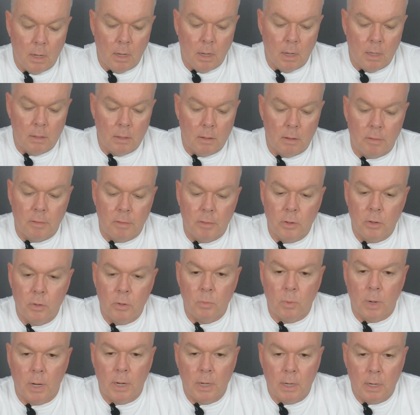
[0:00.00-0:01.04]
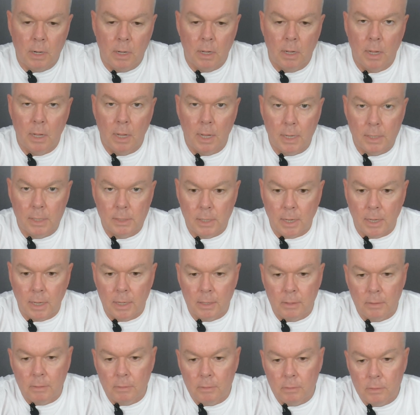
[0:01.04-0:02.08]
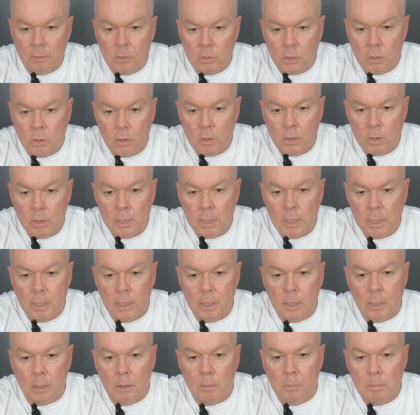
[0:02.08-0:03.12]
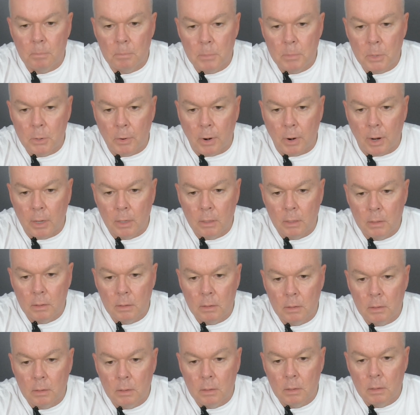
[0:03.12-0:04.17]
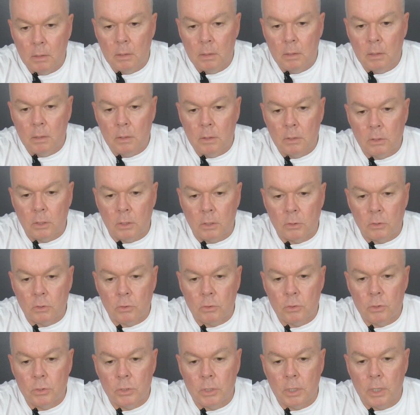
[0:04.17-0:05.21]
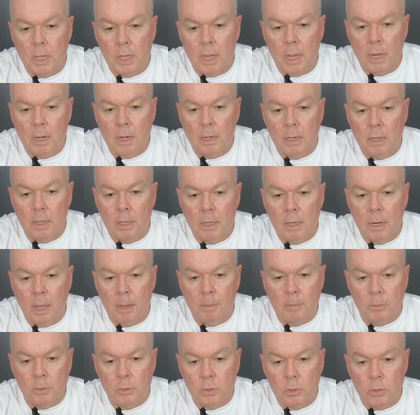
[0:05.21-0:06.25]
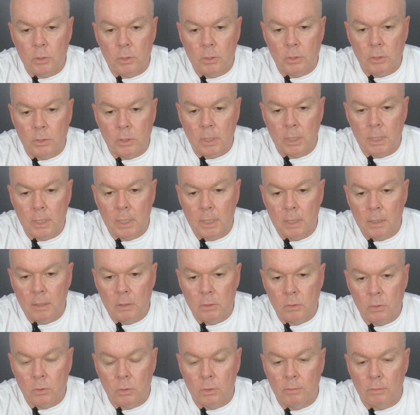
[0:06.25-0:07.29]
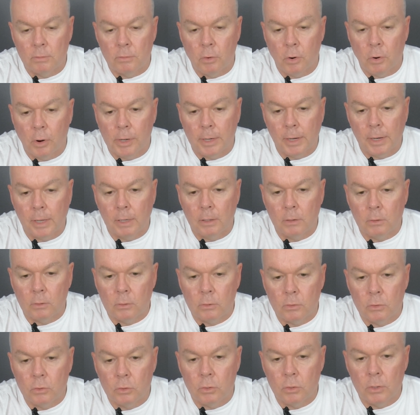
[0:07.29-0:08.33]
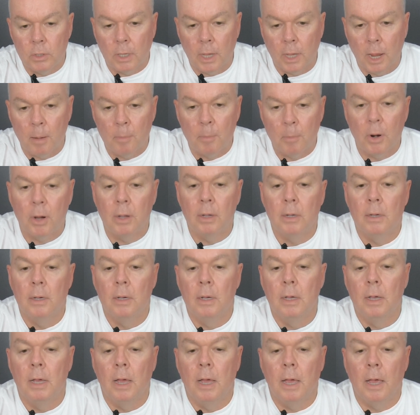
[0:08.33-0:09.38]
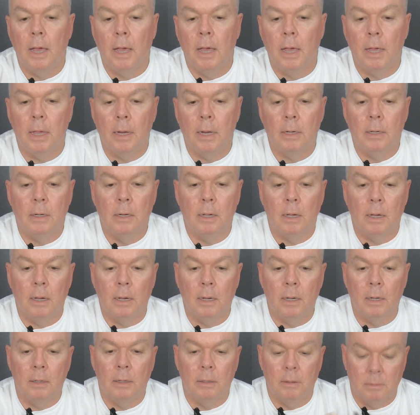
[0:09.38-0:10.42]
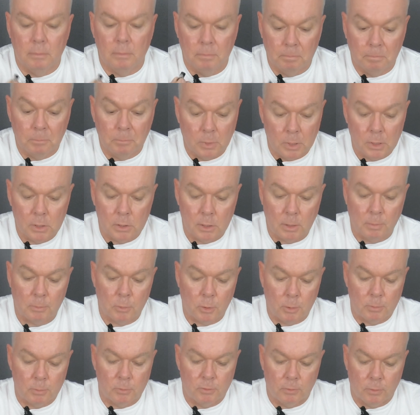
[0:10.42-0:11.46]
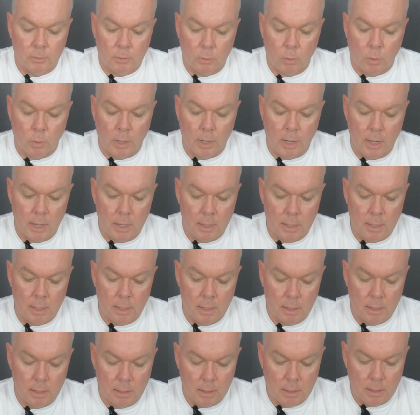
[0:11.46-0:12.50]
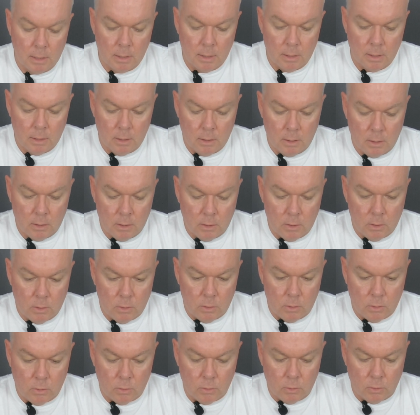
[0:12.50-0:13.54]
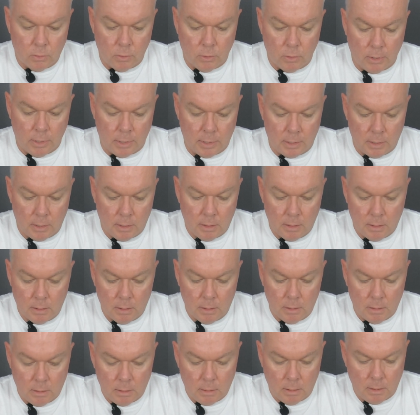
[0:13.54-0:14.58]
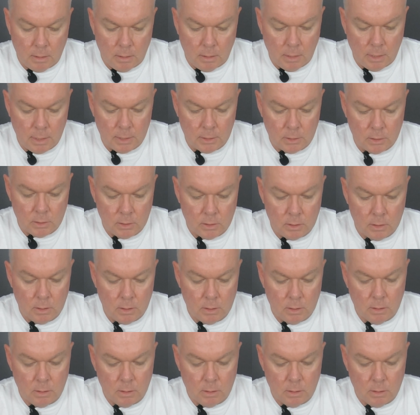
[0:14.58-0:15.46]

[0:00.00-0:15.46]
And the third one has a tiny little mirror. So it screws in the end, enables you to see sort of right angles to the camera, and sometimes quite handy. Alright, let's